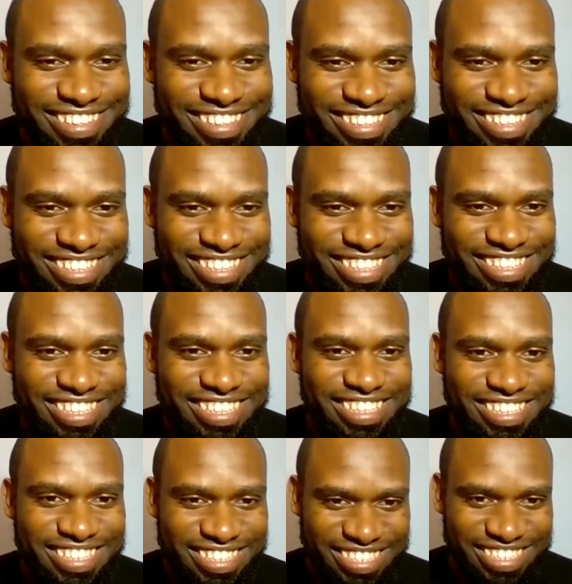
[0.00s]

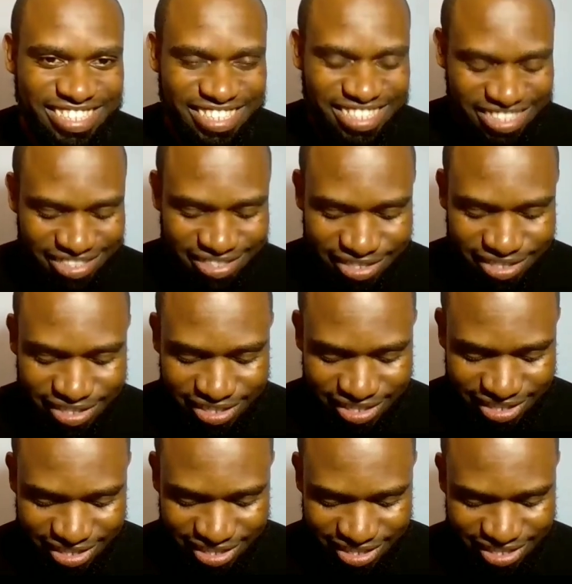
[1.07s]

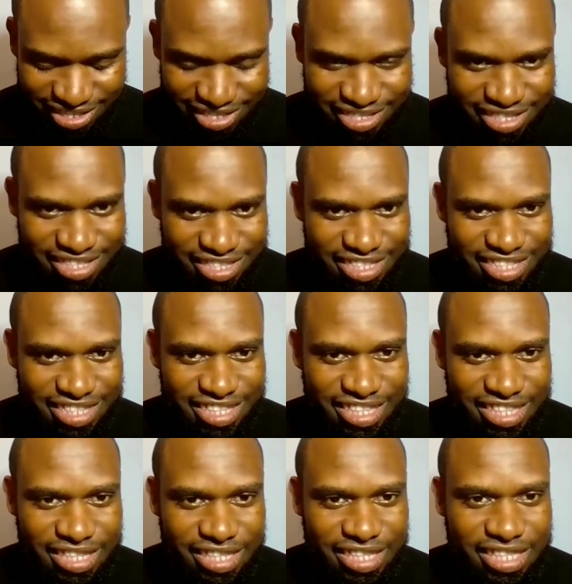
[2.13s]

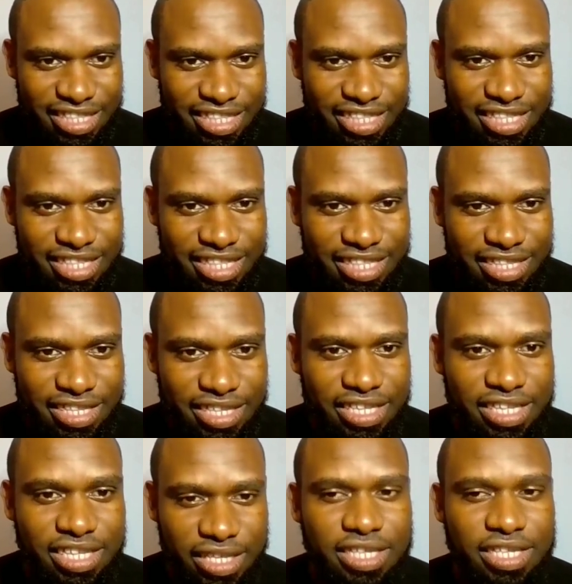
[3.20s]

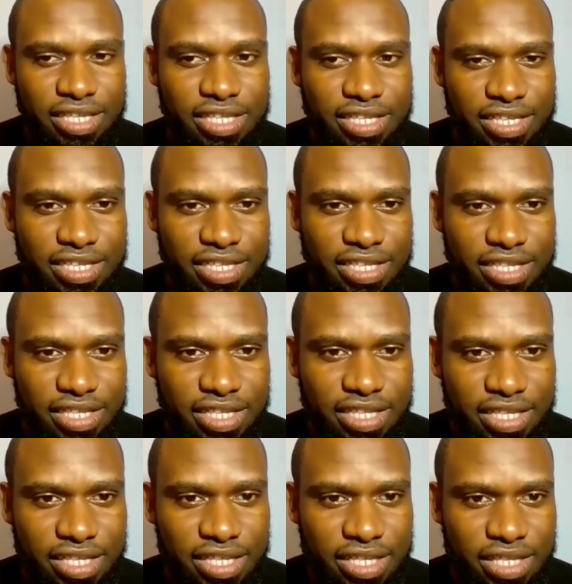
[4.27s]

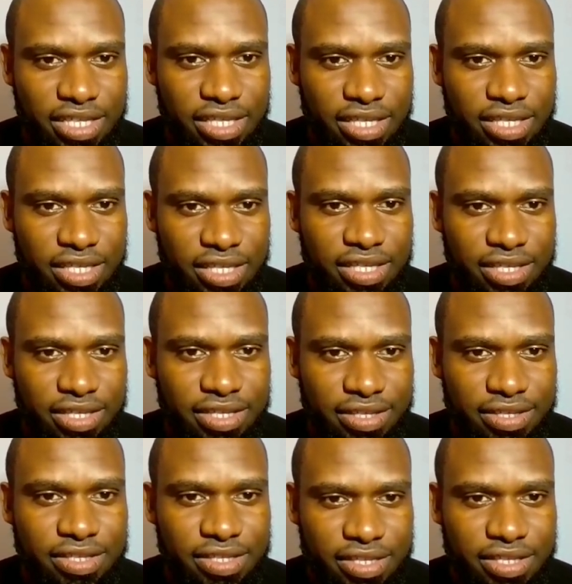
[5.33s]

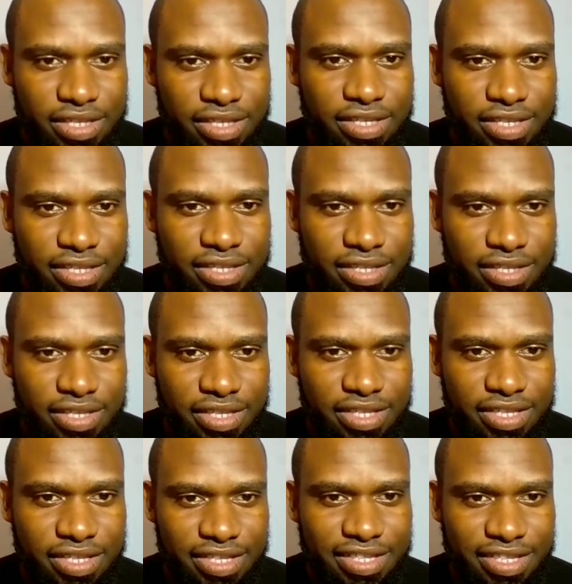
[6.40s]

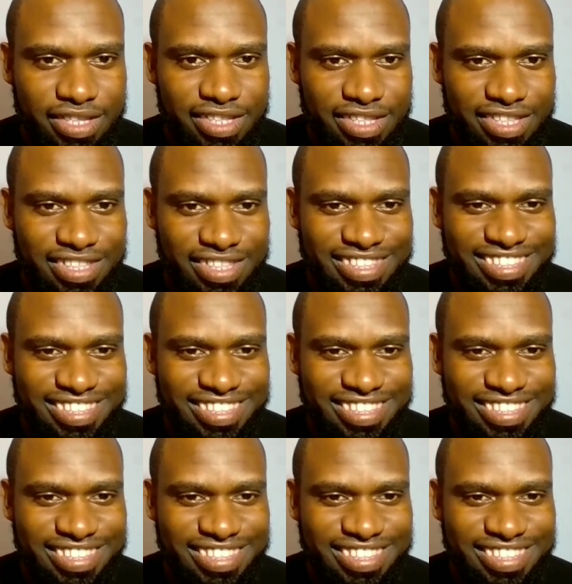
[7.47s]
(not speaking)